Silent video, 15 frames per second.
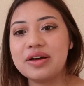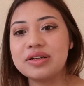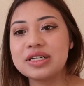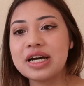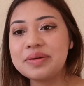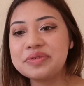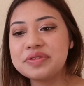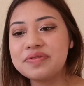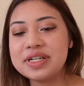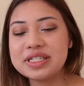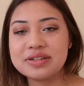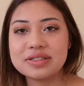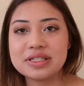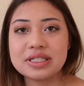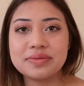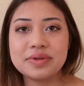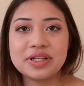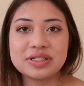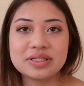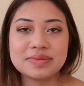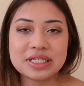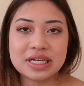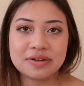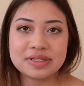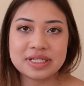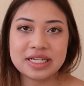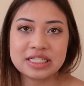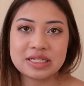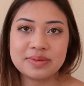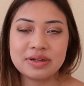types of resources that we use themselves
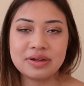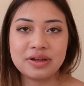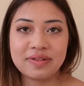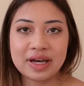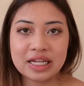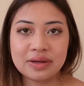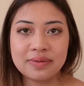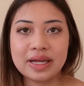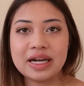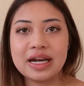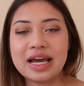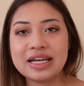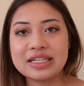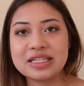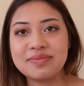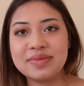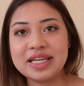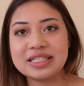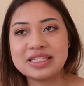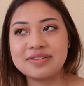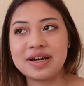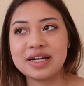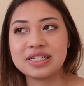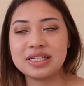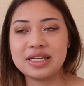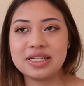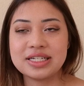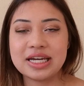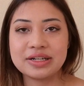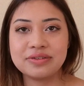needs to be evaluated as a means to
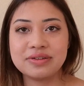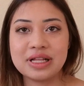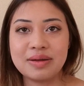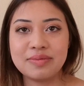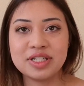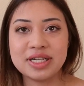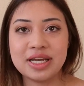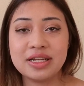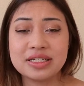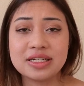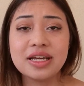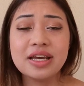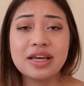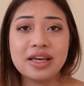actually tackle climate change